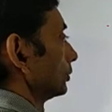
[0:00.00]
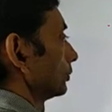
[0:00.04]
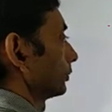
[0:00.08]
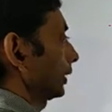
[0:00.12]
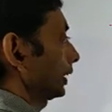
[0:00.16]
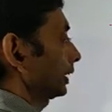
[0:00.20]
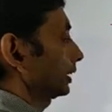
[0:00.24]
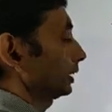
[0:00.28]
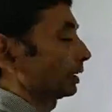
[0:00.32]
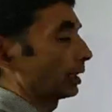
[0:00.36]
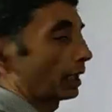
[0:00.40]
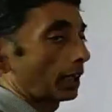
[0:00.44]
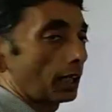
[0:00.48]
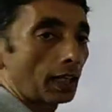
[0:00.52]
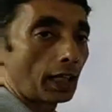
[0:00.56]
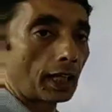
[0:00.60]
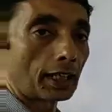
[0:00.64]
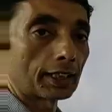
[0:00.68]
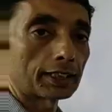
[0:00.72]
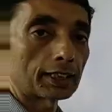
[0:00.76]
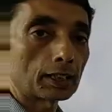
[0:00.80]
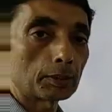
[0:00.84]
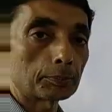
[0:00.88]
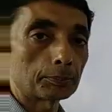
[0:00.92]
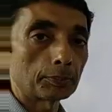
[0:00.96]
Fine.
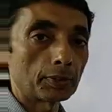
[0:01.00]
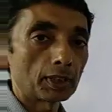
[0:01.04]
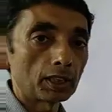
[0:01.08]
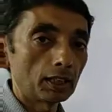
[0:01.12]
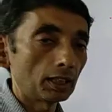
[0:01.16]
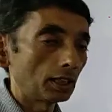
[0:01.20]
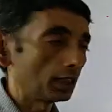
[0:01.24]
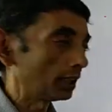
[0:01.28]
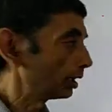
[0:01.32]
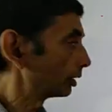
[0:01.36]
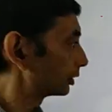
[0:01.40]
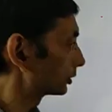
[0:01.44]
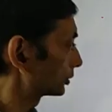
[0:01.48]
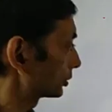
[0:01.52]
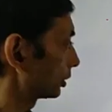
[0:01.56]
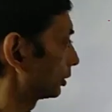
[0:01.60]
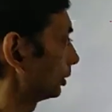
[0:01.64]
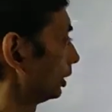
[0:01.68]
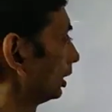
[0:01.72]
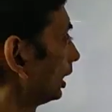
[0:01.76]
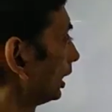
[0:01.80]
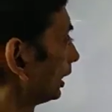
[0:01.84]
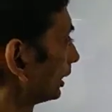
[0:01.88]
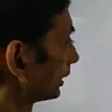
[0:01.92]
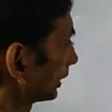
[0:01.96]
R cap.
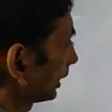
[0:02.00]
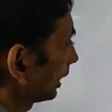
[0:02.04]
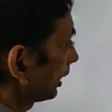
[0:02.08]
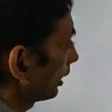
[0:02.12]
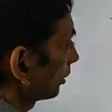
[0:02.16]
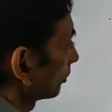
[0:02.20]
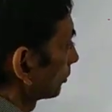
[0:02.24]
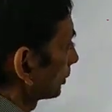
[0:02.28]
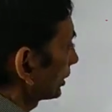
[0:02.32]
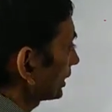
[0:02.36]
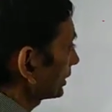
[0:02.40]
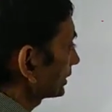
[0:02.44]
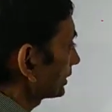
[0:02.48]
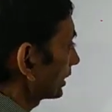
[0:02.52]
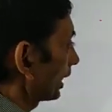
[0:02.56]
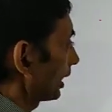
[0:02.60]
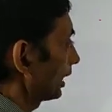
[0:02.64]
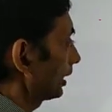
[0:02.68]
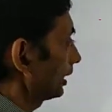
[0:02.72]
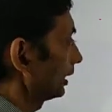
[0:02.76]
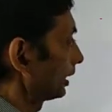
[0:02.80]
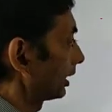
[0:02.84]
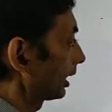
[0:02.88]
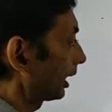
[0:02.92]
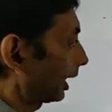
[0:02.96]
So now what is
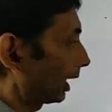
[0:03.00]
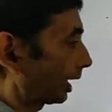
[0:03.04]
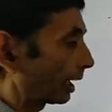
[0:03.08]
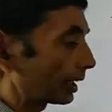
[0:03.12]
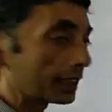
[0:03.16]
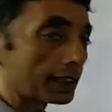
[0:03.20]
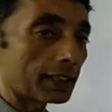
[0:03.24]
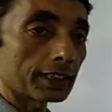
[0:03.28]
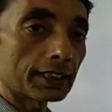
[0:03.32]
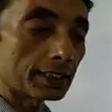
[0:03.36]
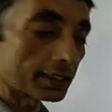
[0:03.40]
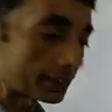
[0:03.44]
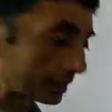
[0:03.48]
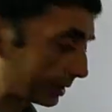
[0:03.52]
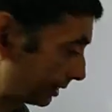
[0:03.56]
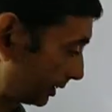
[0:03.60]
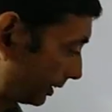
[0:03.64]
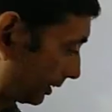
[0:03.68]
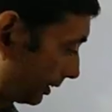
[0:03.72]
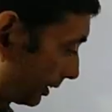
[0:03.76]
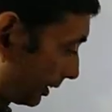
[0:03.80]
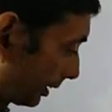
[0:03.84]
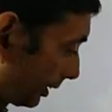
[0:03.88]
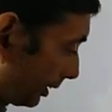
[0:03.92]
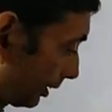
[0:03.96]
R? R is
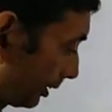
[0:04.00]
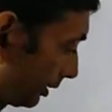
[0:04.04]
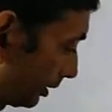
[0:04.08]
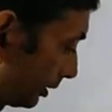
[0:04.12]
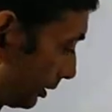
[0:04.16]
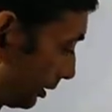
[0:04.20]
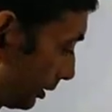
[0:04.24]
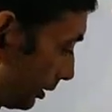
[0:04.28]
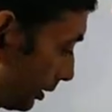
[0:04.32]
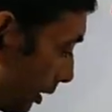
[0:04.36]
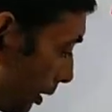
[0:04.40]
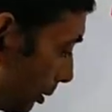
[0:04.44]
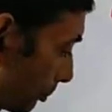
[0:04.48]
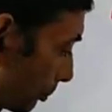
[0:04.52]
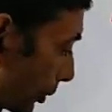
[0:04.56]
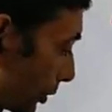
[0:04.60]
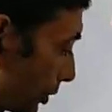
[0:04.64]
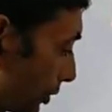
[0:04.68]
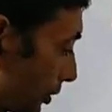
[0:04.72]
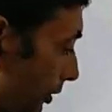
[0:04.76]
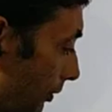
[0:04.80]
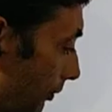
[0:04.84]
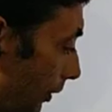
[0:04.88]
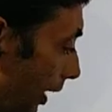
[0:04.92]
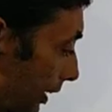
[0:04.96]
the
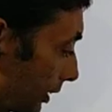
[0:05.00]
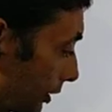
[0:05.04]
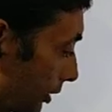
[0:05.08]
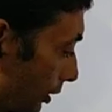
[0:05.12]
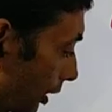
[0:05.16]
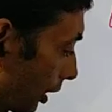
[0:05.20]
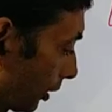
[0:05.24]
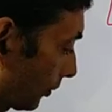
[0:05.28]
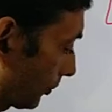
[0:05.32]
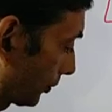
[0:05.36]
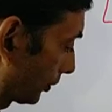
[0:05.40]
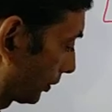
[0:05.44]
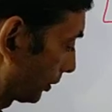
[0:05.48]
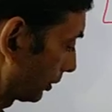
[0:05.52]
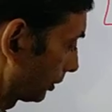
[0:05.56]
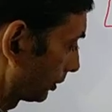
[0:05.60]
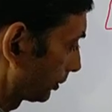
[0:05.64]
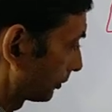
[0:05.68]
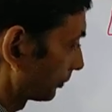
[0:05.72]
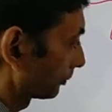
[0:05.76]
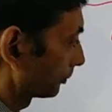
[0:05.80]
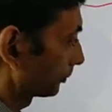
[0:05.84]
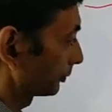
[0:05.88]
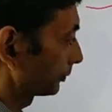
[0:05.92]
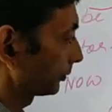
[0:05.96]
position vector of,
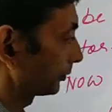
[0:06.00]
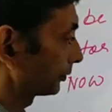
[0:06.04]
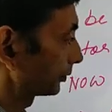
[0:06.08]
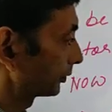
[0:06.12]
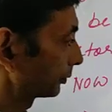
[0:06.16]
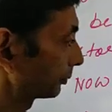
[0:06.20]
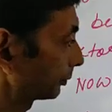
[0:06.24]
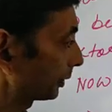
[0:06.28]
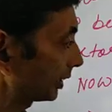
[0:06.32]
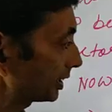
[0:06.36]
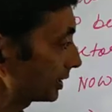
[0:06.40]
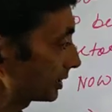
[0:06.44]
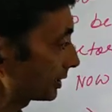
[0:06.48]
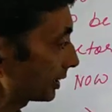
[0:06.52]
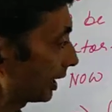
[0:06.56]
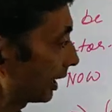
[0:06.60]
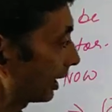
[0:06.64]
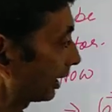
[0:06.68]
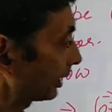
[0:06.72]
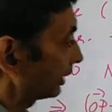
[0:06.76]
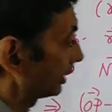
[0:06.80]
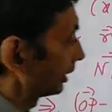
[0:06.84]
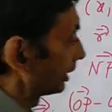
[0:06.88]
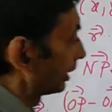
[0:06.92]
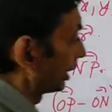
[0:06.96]
what is
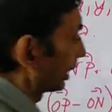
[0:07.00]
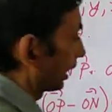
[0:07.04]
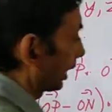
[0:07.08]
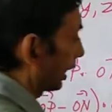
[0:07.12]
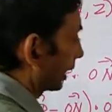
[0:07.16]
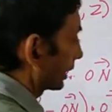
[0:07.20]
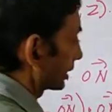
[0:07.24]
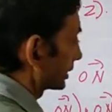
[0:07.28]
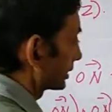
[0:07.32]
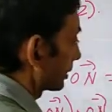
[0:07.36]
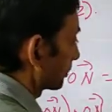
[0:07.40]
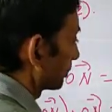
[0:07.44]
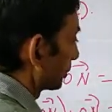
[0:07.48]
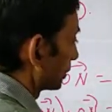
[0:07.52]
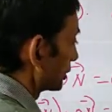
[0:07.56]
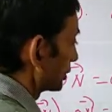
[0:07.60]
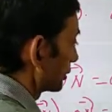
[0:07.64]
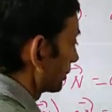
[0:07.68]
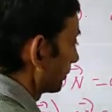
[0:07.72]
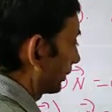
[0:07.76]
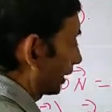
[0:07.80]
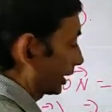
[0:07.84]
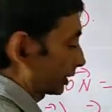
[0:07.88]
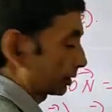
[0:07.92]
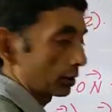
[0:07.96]
R? R is the
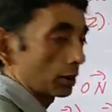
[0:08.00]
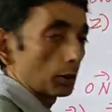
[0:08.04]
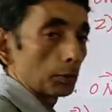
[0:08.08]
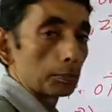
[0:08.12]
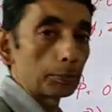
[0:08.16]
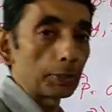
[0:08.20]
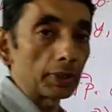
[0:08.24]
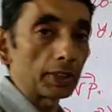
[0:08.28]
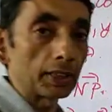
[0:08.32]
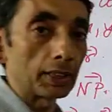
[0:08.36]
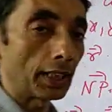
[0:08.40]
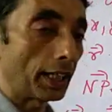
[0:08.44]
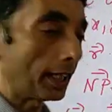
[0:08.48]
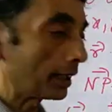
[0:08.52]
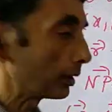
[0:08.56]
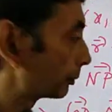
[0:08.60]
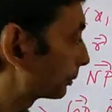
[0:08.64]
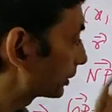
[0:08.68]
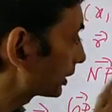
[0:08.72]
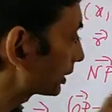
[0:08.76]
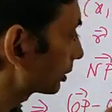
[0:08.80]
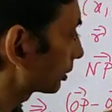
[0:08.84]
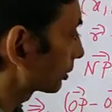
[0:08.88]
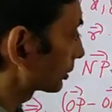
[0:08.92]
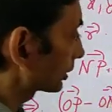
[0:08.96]
position vector of P, and
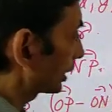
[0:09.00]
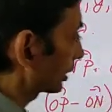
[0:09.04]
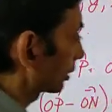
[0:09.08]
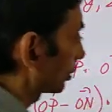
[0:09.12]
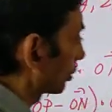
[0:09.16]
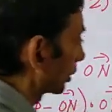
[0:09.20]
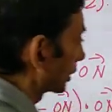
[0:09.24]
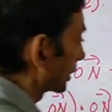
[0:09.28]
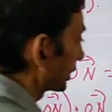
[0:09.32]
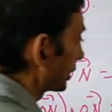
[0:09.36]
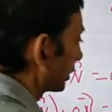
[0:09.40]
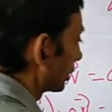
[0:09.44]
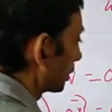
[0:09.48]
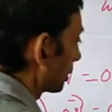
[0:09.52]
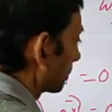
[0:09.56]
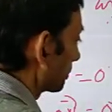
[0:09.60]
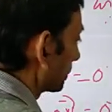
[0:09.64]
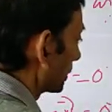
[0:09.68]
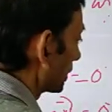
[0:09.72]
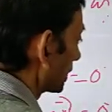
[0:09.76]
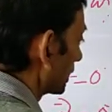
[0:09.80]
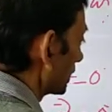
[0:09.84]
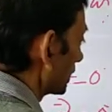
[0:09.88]
we know the coordinate of P